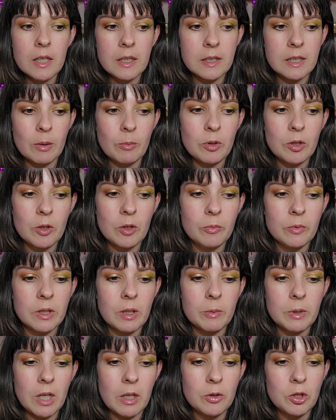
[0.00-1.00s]
some of them
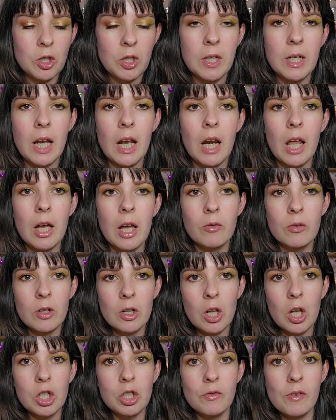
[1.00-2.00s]
sometimes you can get like
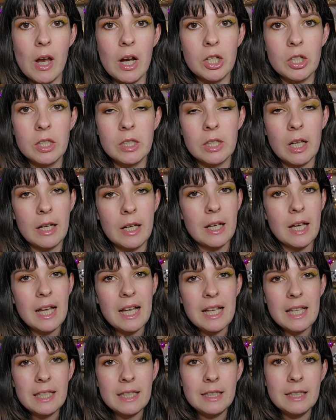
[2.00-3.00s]
allergic reactions, like
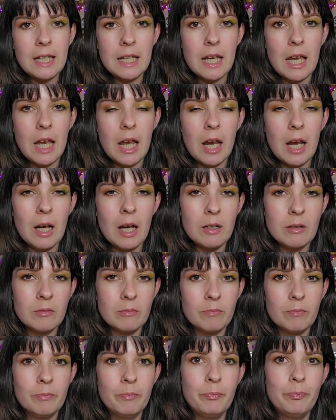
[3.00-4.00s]

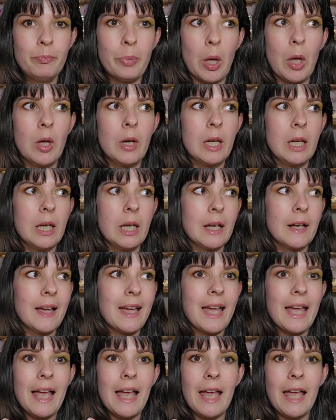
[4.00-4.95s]
stinging, burning,